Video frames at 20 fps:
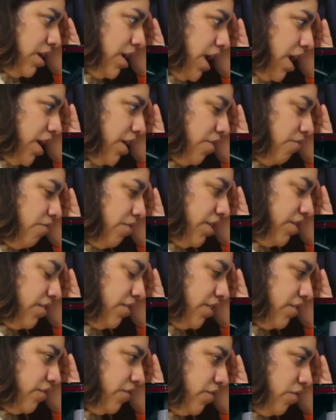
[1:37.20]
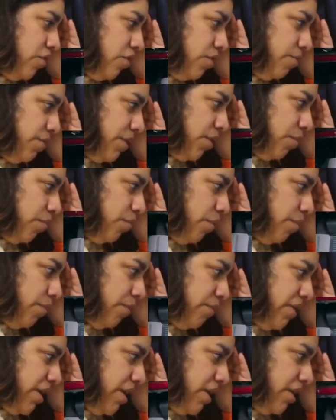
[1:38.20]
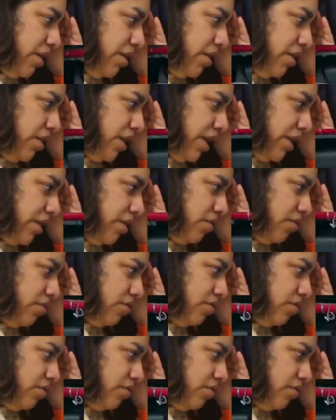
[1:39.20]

I can really sense you're gonna be the problem here. Like...